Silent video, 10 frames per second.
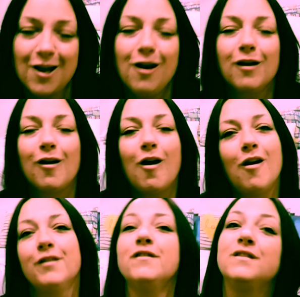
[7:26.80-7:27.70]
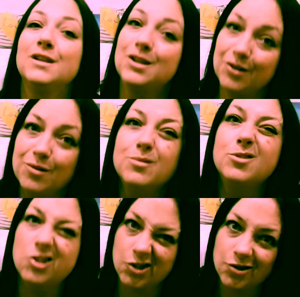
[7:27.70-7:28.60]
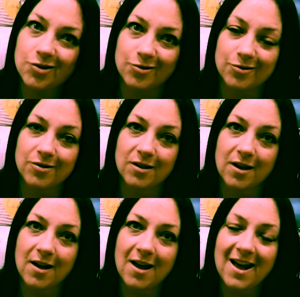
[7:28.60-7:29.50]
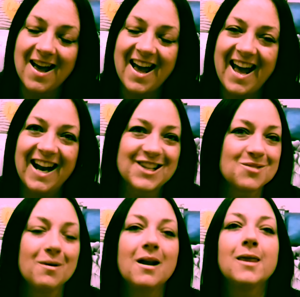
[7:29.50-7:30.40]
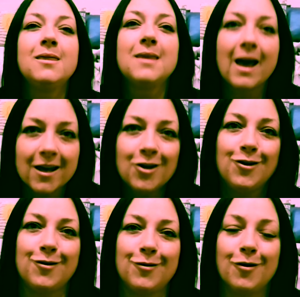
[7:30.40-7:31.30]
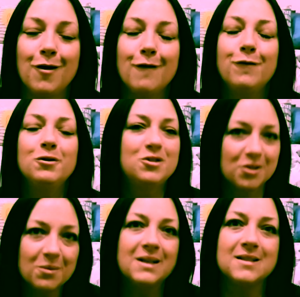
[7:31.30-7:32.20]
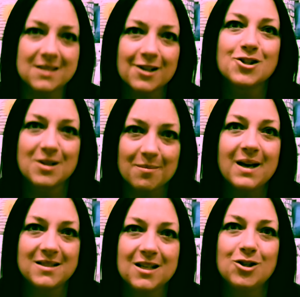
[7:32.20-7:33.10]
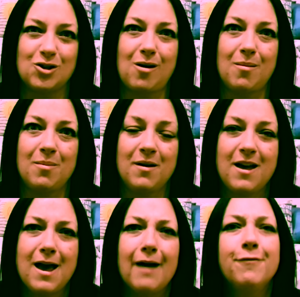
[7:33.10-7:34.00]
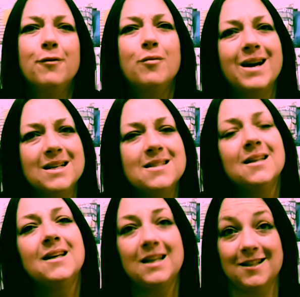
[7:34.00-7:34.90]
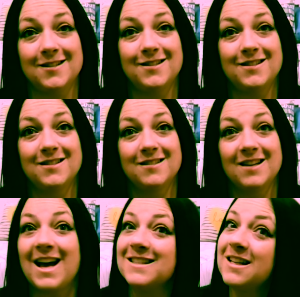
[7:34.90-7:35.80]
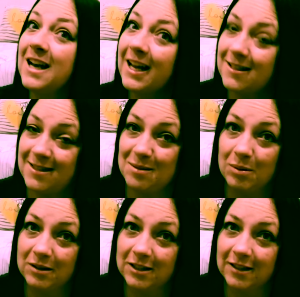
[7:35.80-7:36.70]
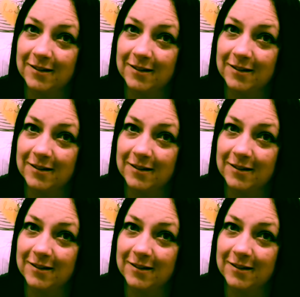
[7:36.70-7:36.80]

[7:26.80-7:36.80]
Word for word: Look after you too. And I just want to thank you for doing such an amazing job and for raising kids as a legacy builder